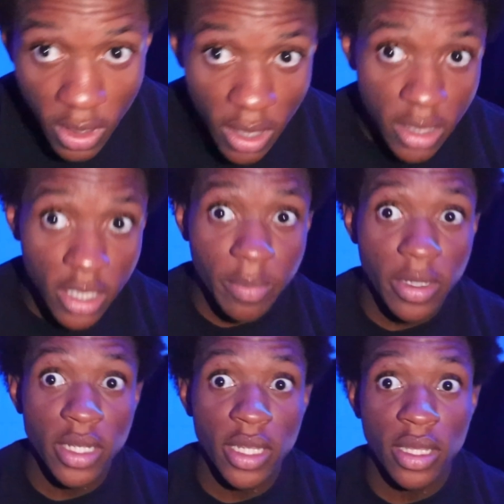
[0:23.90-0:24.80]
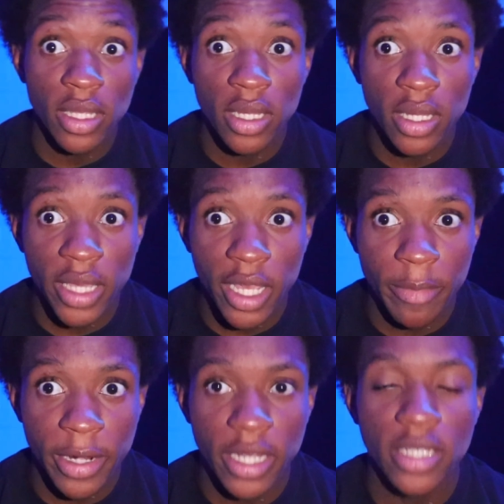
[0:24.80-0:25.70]
Let's keep looking at the
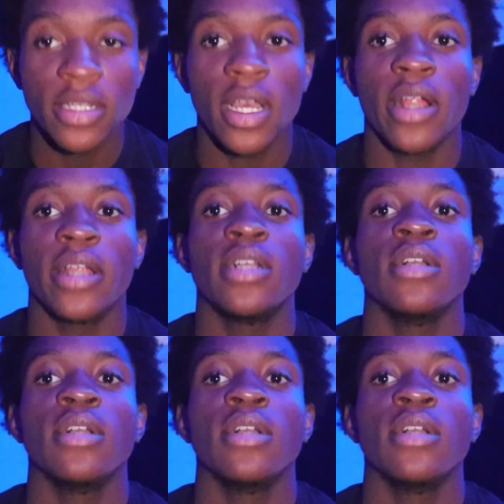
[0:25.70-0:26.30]
camera, guys. All right.